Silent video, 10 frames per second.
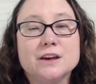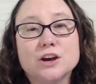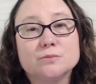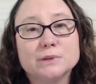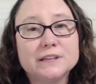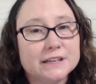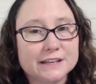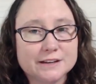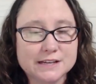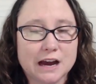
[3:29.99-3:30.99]
completing
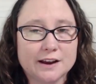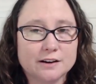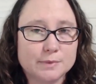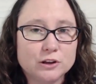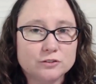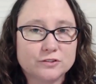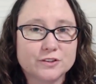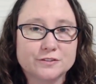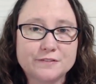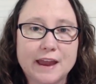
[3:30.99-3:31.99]
an entire meal for
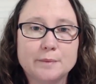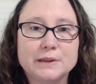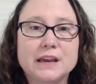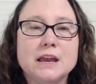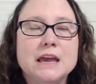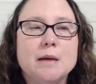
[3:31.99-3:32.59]
the family,